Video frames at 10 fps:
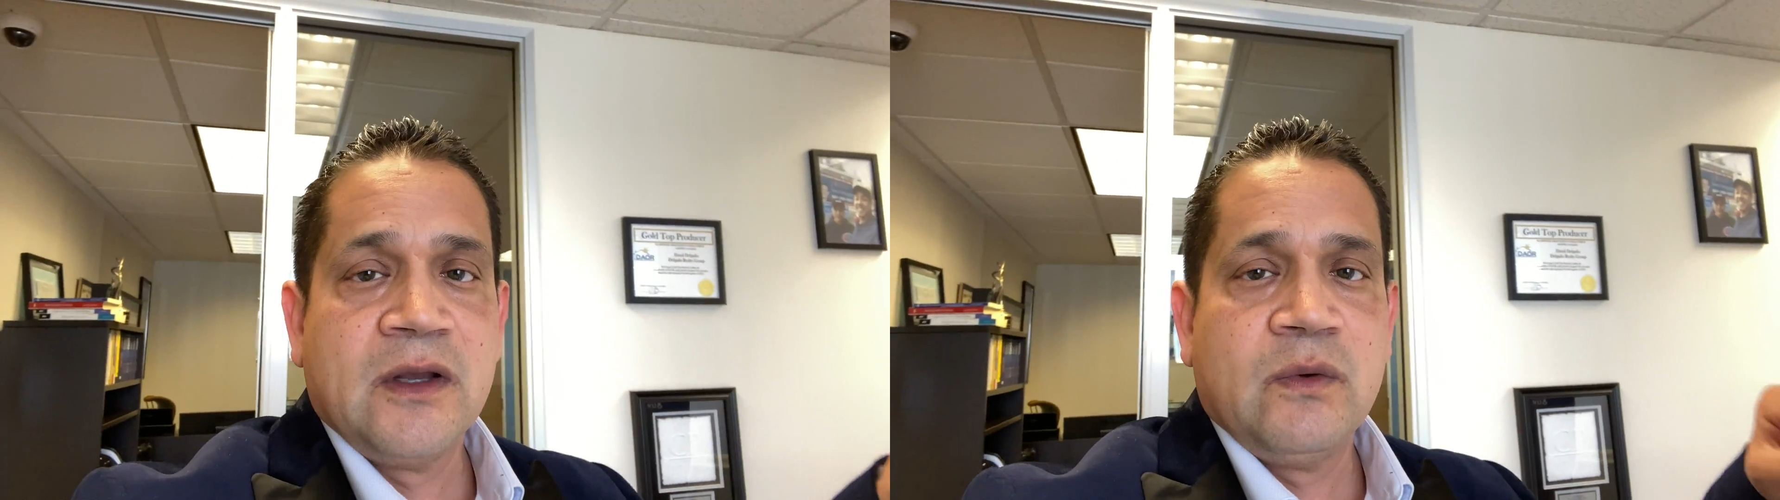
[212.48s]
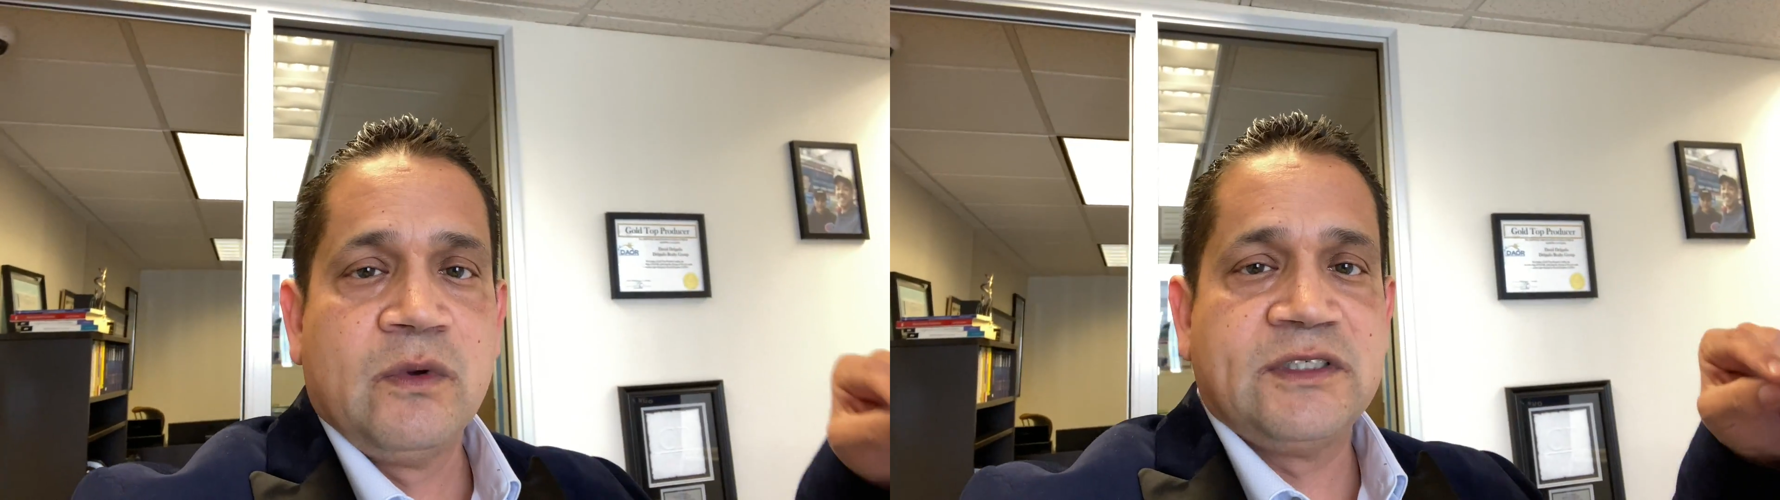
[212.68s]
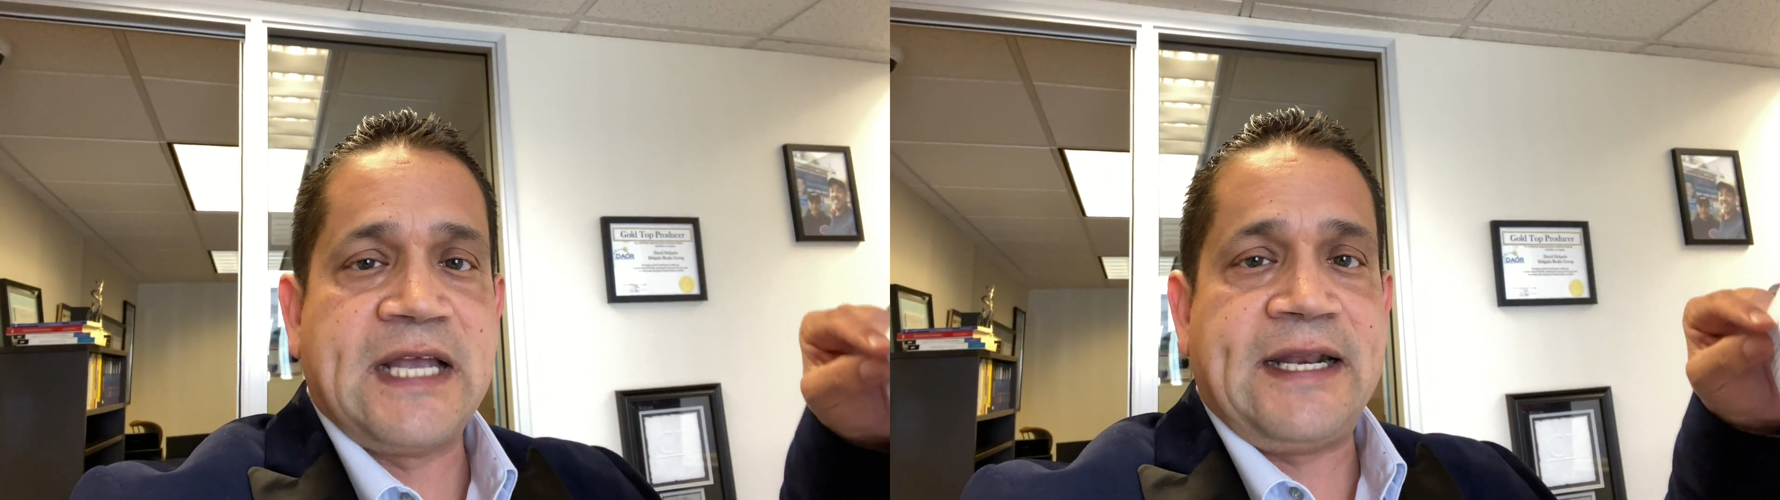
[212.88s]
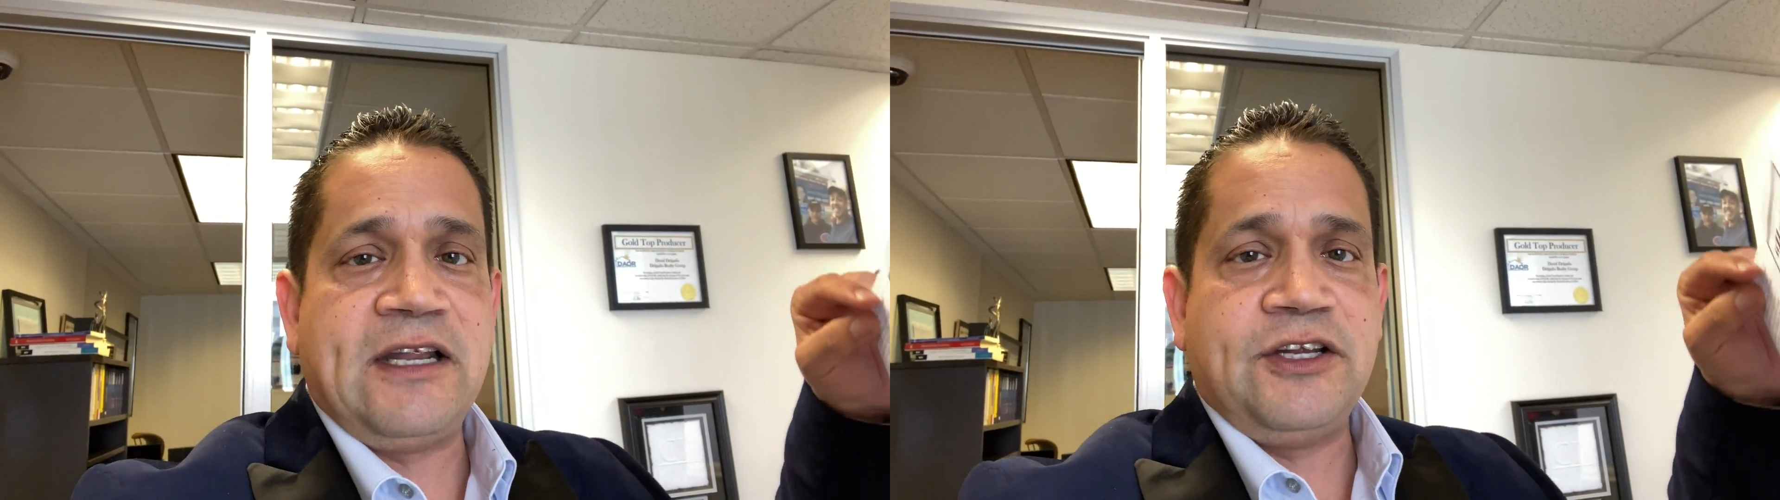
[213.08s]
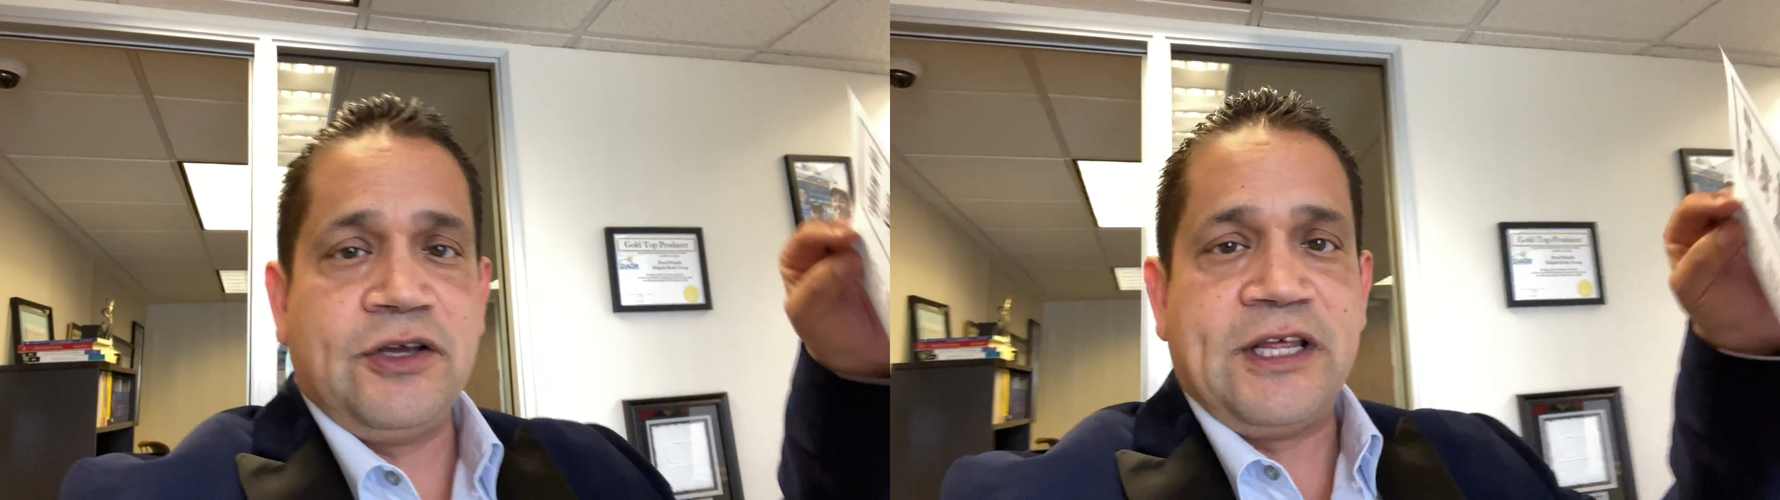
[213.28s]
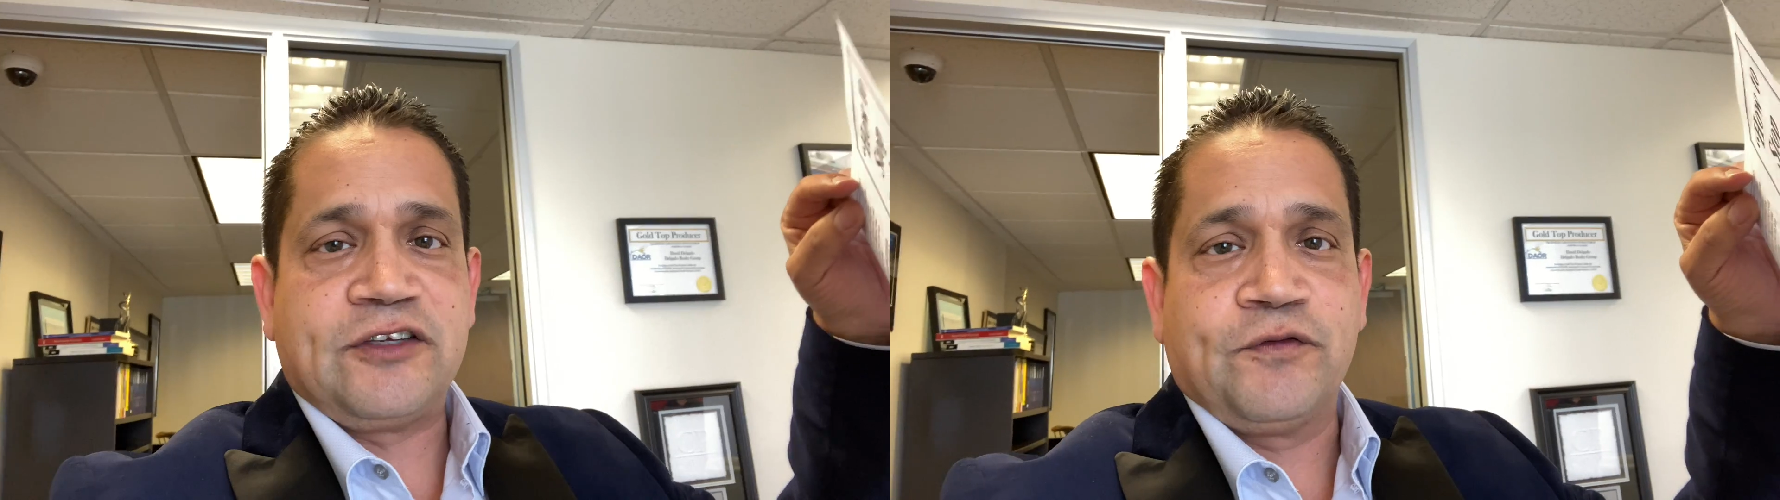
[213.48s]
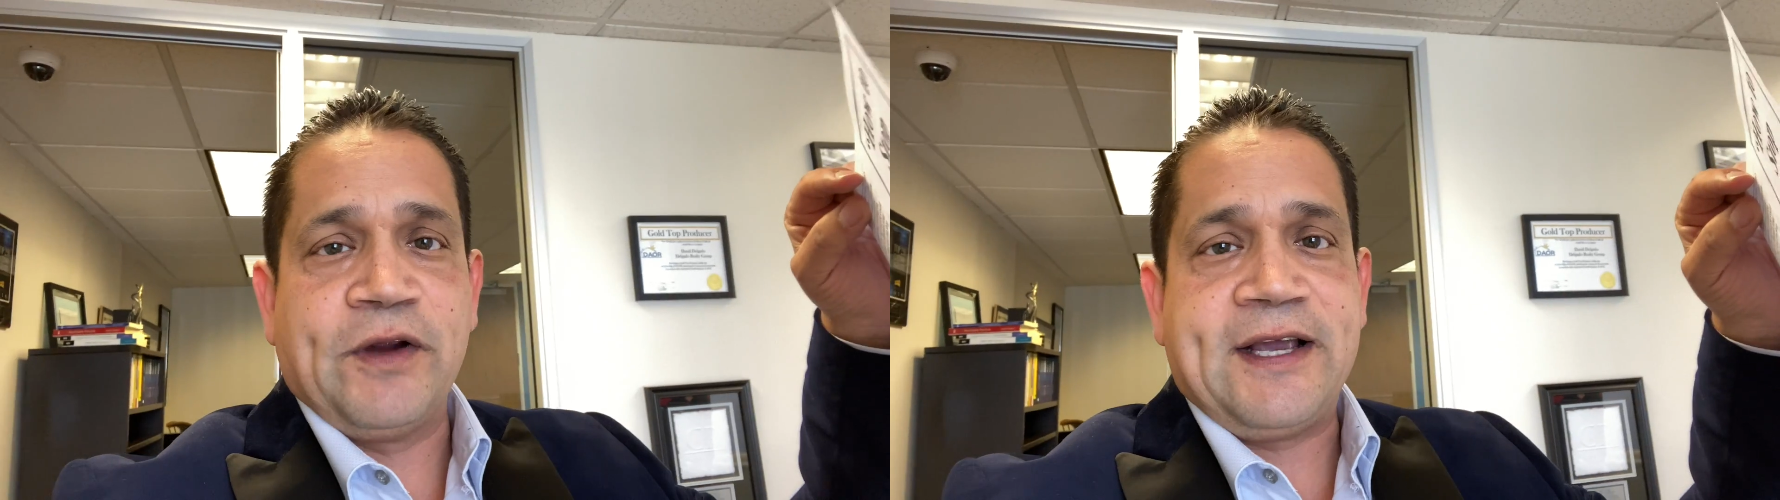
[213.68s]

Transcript: we'll send you this free